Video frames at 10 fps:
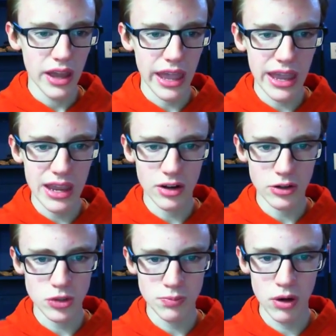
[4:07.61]
and I
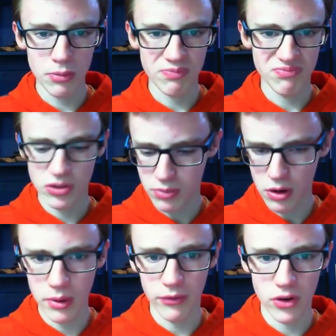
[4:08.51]
should probably, should
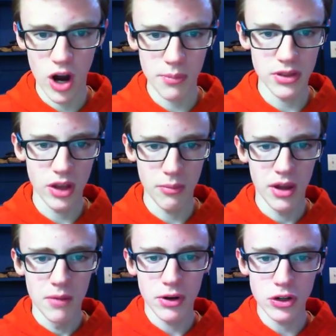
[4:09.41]
probably have copied them,
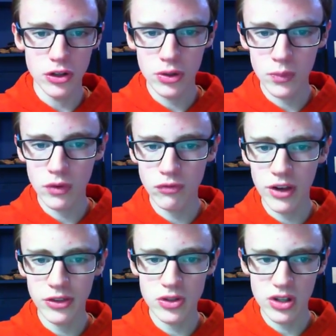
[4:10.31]
but you're going to want to write
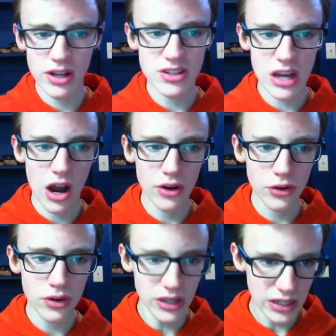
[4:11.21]
those lines
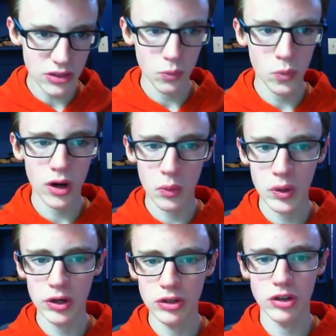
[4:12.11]
underneath where
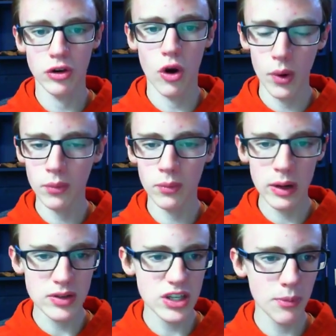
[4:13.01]
we where we
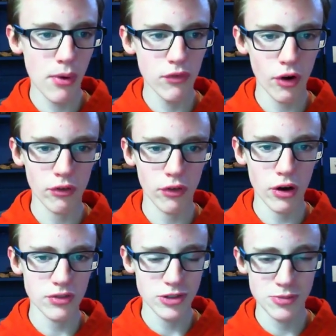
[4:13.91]
set up all of
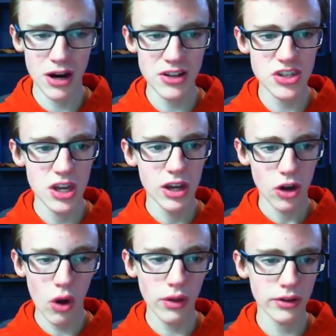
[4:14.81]
our sprites,
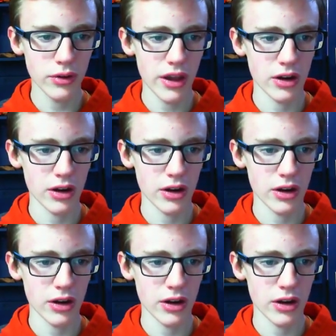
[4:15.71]
call under there.